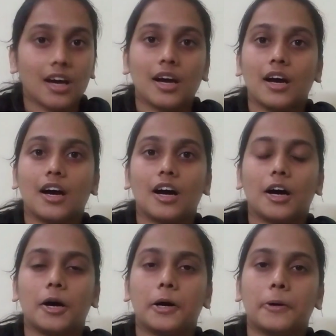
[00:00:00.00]

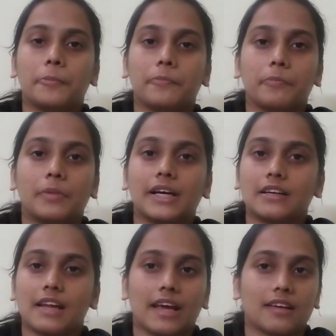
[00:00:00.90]
but
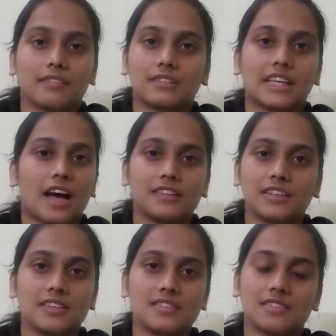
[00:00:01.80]
like the
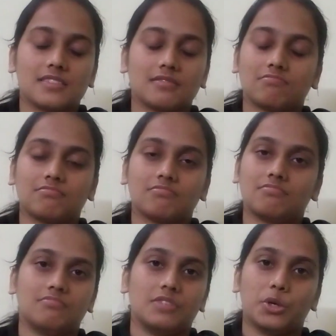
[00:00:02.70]
others,
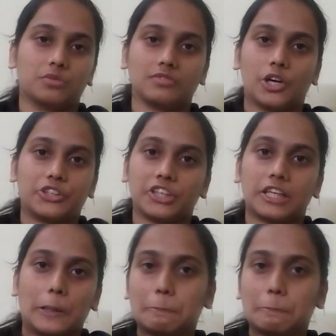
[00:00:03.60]
no, not really.